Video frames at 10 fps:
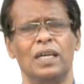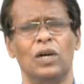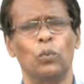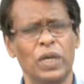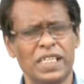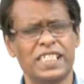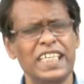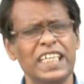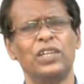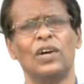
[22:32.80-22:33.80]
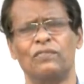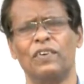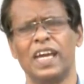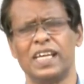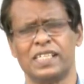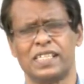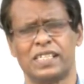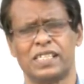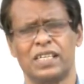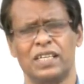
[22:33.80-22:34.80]
we seek your
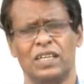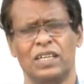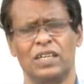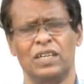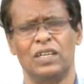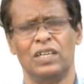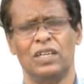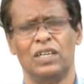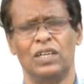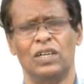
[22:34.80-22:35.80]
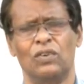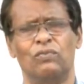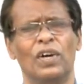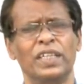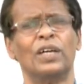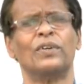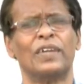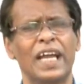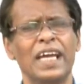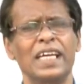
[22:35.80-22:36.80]
face, for your
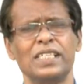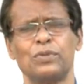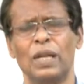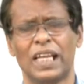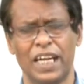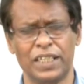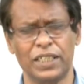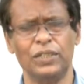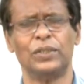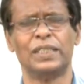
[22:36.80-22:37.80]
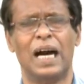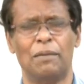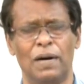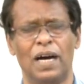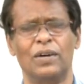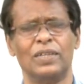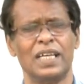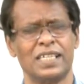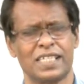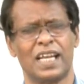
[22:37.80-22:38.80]
grace will continue to abound
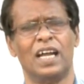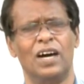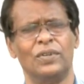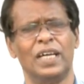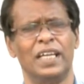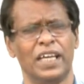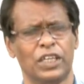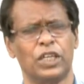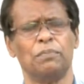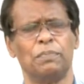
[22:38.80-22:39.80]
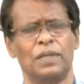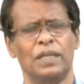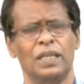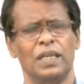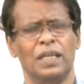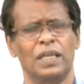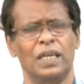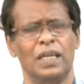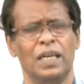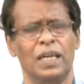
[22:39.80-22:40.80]
and surround and equip
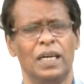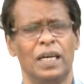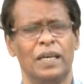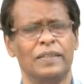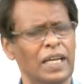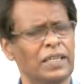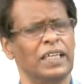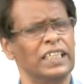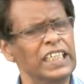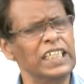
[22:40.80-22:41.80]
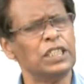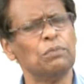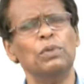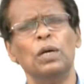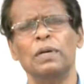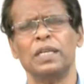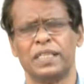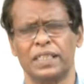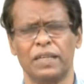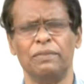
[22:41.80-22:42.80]
that each
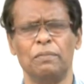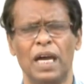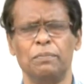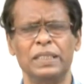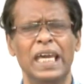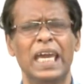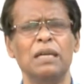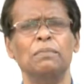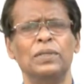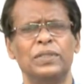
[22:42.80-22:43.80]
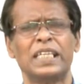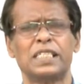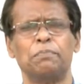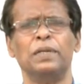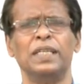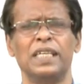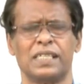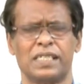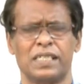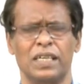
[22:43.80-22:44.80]
moment that we might be able to
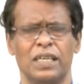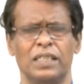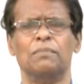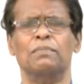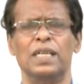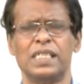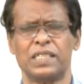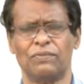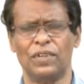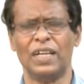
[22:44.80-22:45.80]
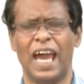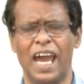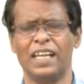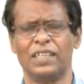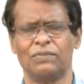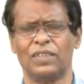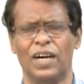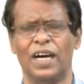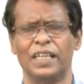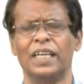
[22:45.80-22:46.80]
experience the merciful hand of
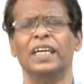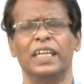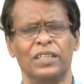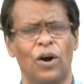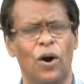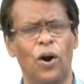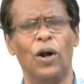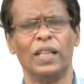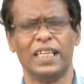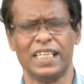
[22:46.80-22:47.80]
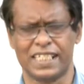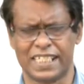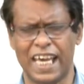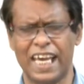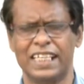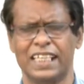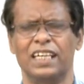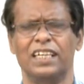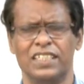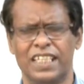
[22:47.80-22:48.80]
God in all that is said,
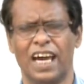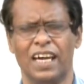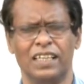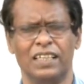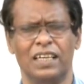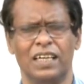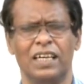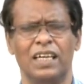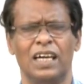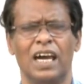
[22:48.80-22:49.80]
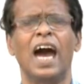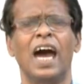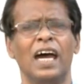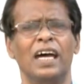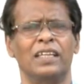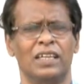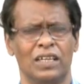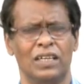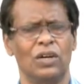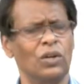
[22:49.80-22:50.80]
done, and
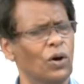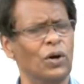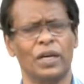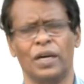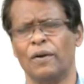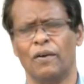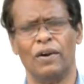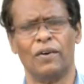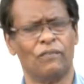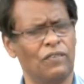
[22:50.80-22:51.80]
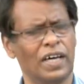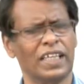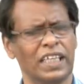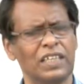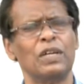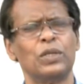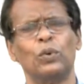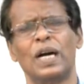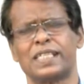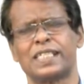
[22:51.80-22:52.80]
Lord, Father, given
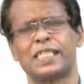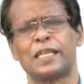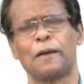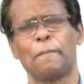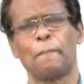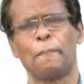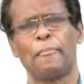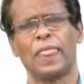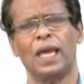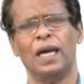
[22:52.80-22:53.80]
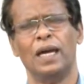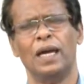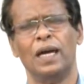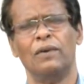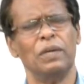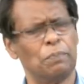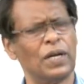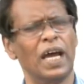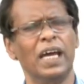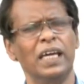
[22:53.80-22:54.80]
to us. We
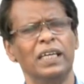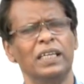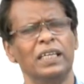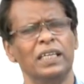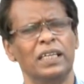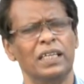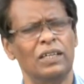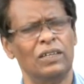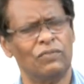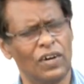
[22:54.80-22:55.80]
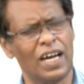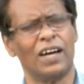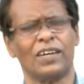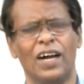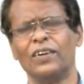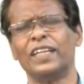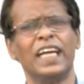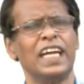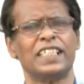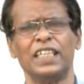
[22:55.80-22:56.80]
pray for our
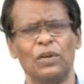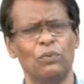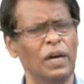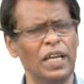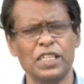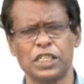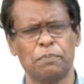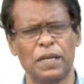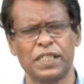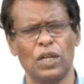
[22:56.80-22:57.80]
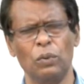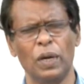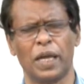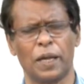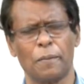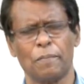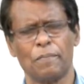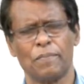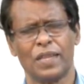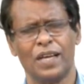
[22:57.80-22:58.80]
congregation in a very special way.
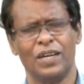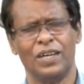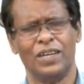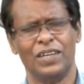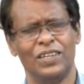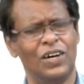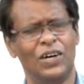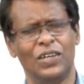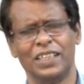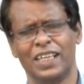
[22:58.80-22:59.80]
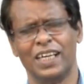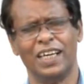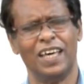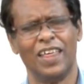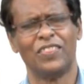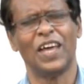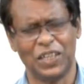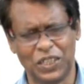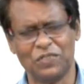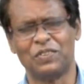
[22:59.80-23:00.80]
Lord,
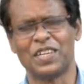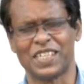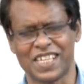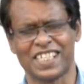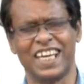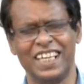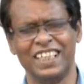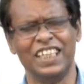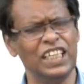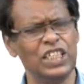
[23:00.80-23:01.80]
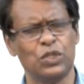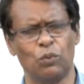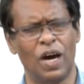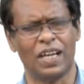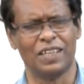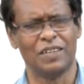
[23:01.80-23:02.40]
thank you for sustaining each one.